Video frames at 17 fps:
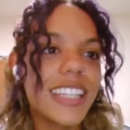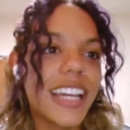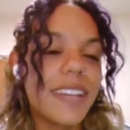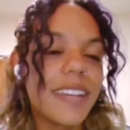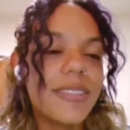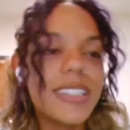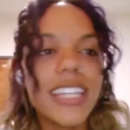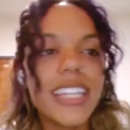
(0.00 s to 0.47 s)

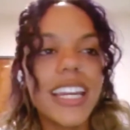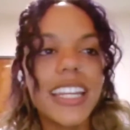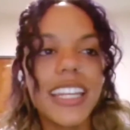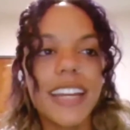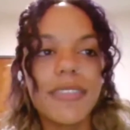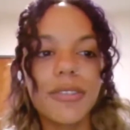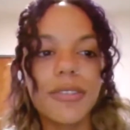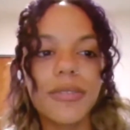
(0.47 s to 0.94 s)
would say I
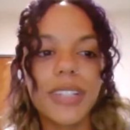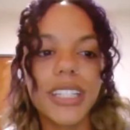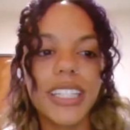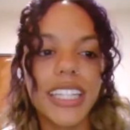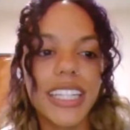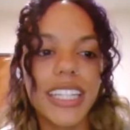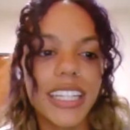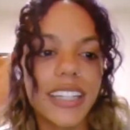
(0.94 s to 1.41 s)
never
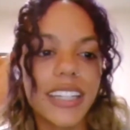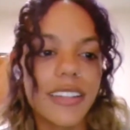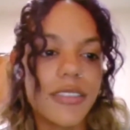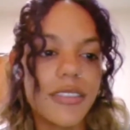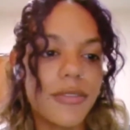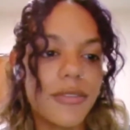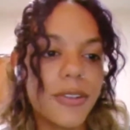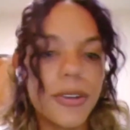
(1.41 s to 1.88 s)
really
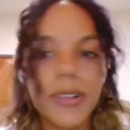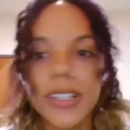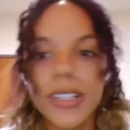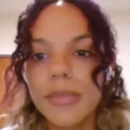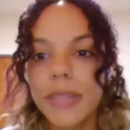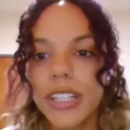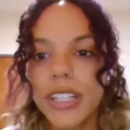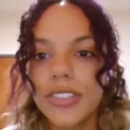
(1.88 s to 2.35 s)

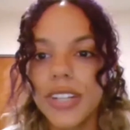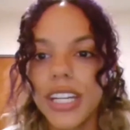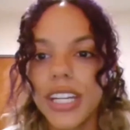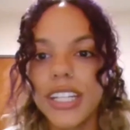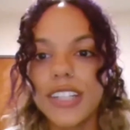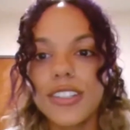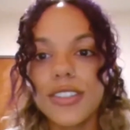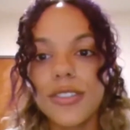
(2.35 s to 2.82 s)
focus my
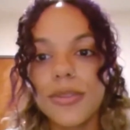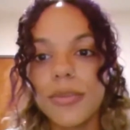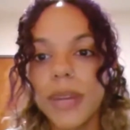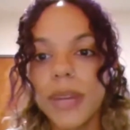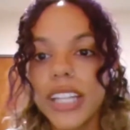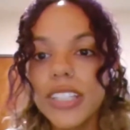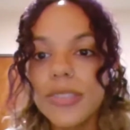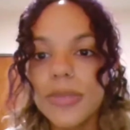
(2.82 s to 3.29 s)
training too
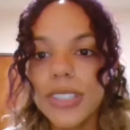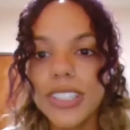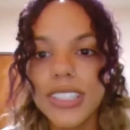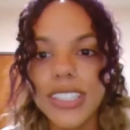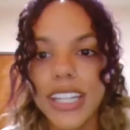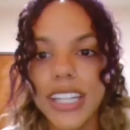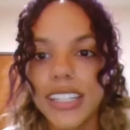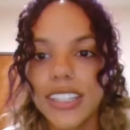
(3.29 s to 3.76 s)
much. We
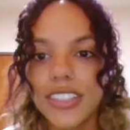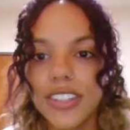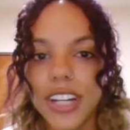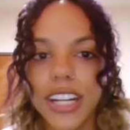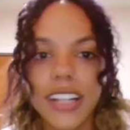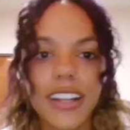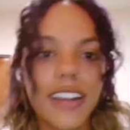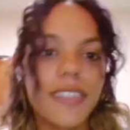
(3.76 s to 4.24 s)
just kind of
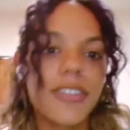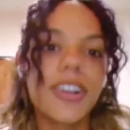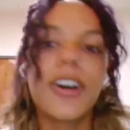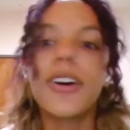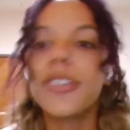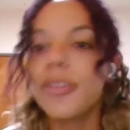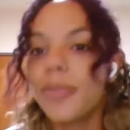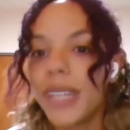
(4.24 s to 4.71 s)
try to cover
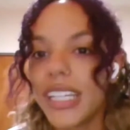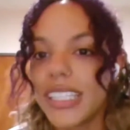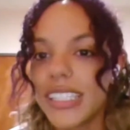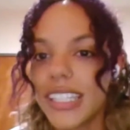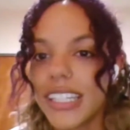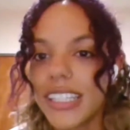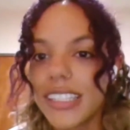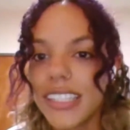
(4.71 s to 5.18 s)
all the
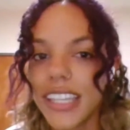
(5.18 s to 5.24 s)
bases.